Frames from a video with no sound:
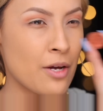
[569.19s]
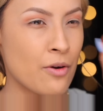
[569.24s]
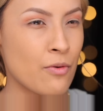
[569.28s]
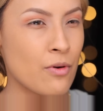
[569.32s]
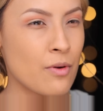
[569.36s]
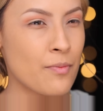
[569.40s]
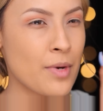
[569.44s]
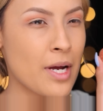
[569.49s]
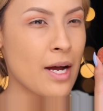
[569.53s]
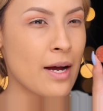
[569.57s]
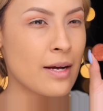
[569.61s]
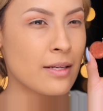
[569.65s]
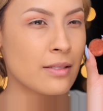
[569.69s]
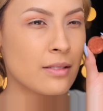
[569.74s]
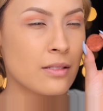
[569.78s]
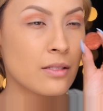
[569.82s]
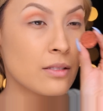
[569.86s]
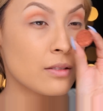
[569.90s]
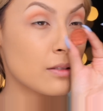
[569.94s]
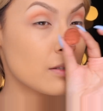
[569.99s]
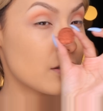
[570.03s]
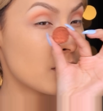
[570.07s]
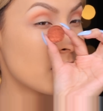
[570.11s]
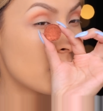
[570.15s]
I don't want my eyes
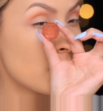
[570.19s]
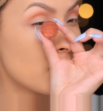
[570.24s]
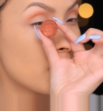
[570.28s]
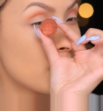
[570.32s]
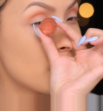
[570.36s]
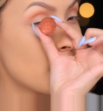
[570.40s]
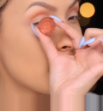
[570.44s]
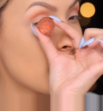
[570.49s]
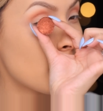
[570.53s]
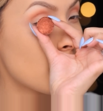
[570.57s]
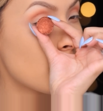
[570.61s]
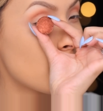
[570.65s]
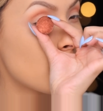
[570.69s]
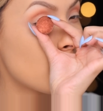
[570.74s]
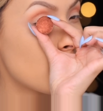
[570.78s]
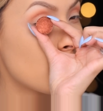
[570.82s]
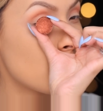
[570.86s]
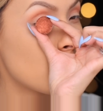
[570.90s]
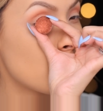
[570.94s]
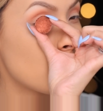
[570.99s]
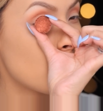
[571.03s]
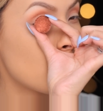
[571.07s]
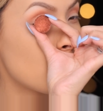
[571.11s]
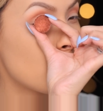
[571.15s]
to look too like
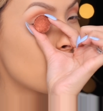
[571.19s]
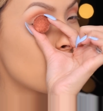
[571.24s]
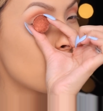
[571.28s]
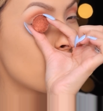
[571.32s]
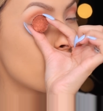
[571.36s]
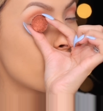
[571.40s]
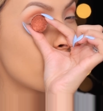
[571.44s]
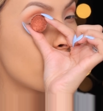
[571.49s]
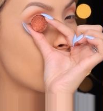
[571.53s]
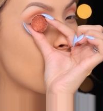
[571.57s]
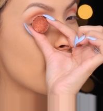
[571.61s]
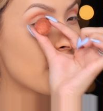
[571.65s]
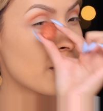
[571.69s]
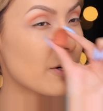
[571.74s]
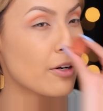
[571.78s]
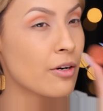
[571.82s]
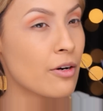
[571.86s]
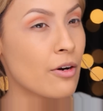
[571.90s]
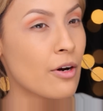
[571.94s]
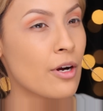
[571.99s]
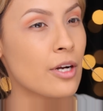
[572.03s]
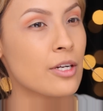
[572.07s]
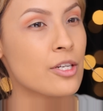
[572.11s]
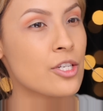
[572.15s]
fire
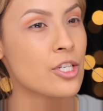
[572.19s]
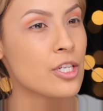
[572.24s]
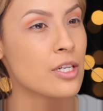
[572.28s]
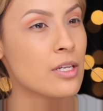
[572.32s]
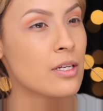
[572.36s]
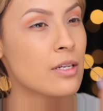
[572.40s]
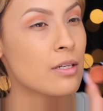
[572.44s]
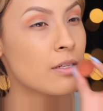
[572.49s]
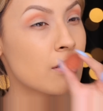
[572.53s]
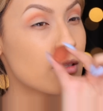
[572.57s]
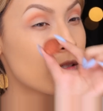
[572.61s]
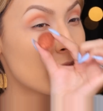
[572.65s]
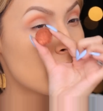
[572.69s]
crotchy.